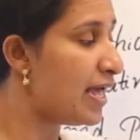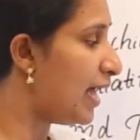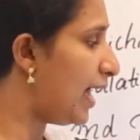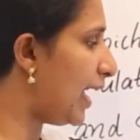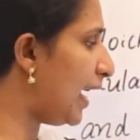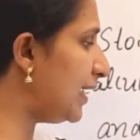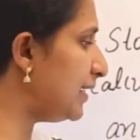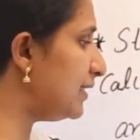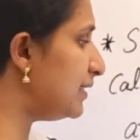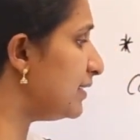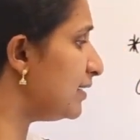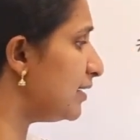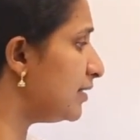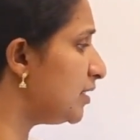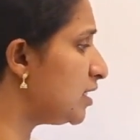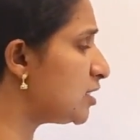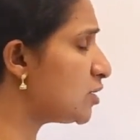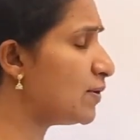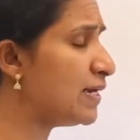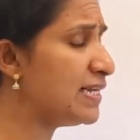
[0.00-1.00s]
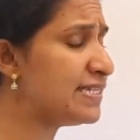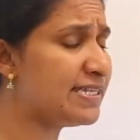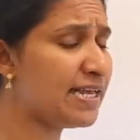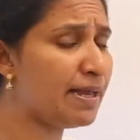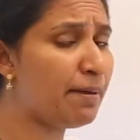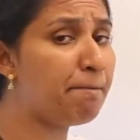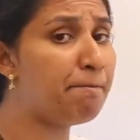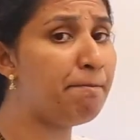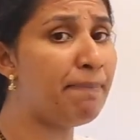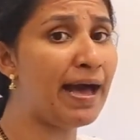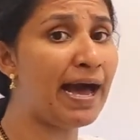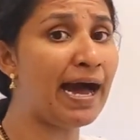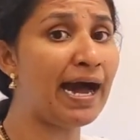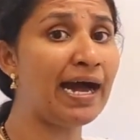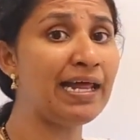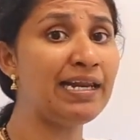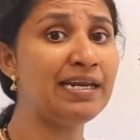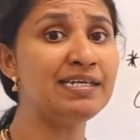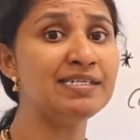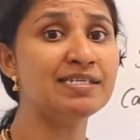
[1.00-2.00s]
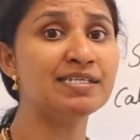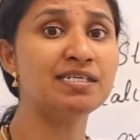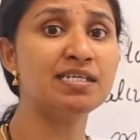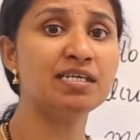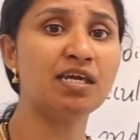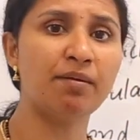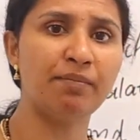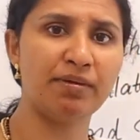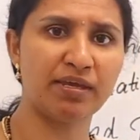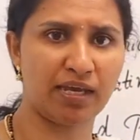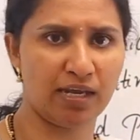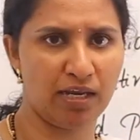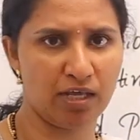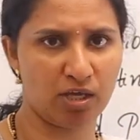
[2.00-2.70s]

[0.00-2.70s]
And this one is a balanced chemical